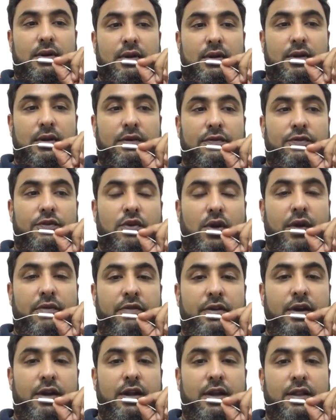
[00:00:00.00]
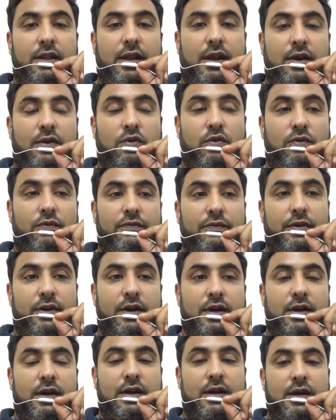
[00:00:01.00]
If you haven't done that
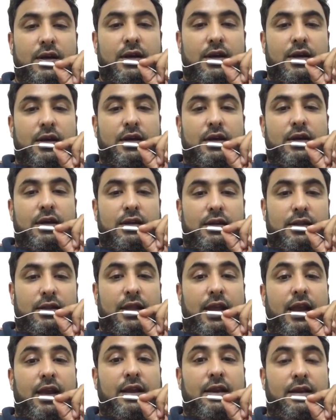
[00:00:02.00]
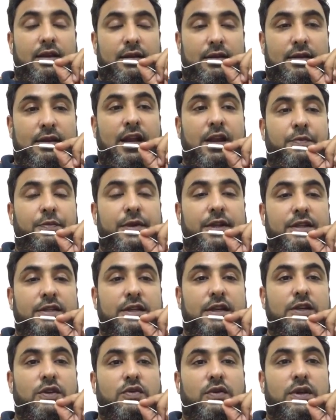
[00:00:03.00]
homework, then that means
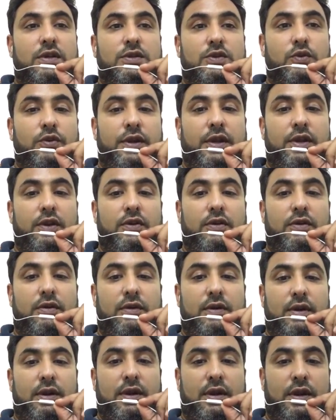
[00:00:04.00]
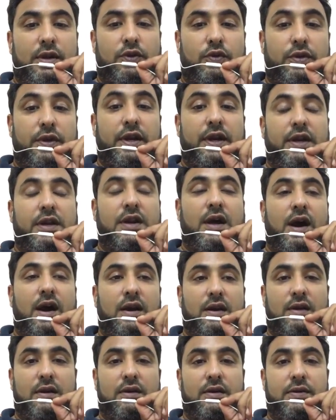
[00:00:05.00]
that you are shooting in
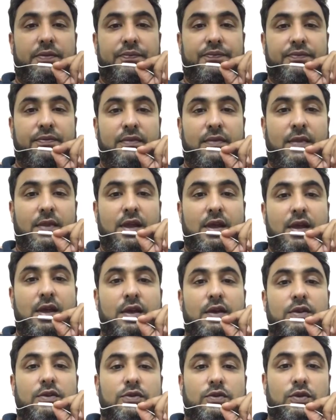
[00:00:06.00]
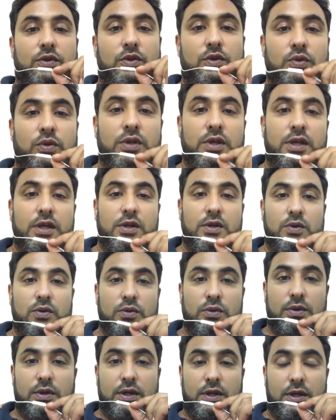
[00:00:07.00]
dark. So you need
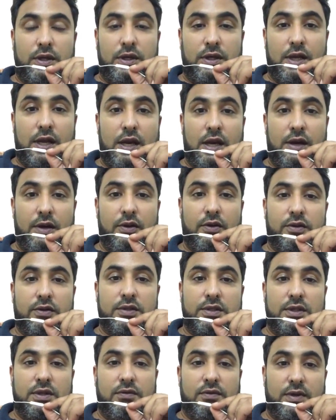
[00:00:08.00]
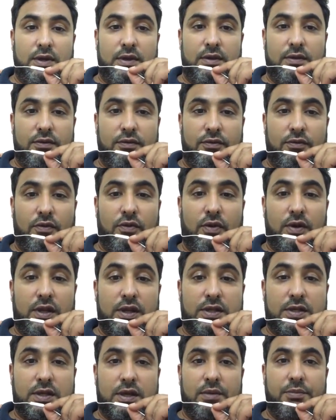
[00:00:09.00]
to tailor your CV for
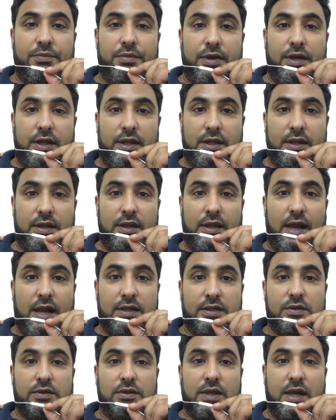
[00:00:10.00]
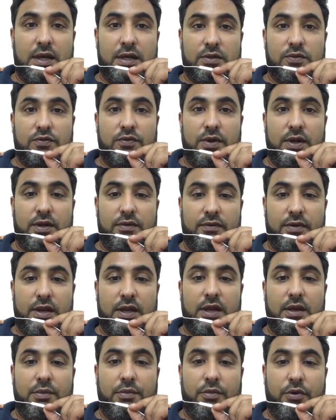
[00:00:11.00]
each company. That is very,
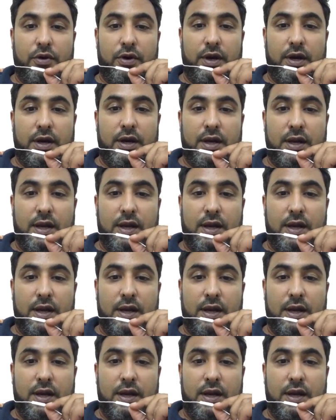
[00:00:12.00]
very important.